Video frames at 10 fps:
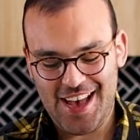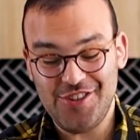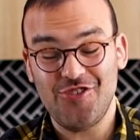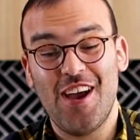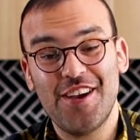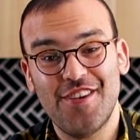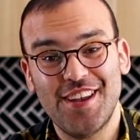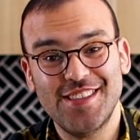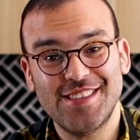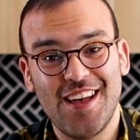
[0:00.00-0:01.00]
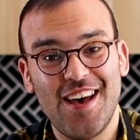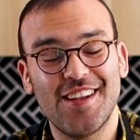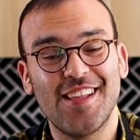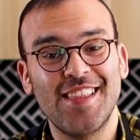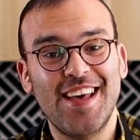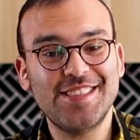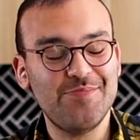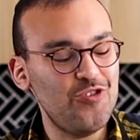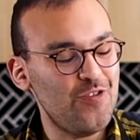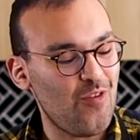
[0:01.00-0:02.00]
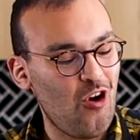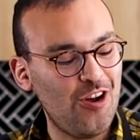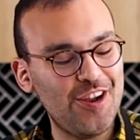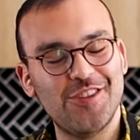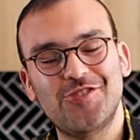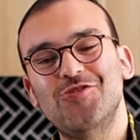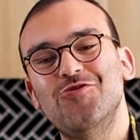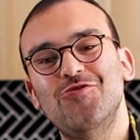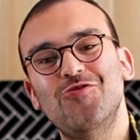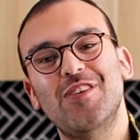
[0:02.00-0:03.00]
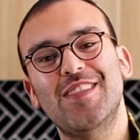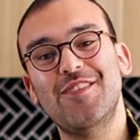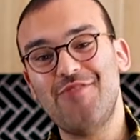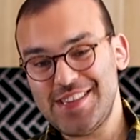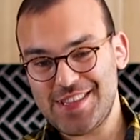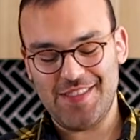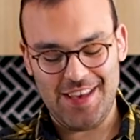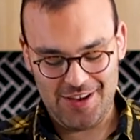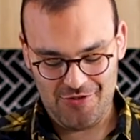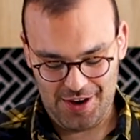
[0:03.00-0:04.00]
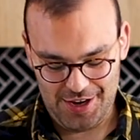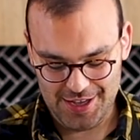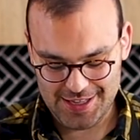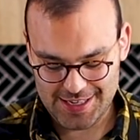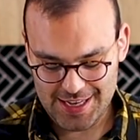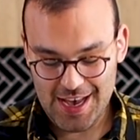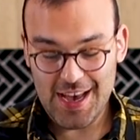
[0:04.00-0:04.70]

our dry ingredients done. Let's move on to the rest of the ingredients.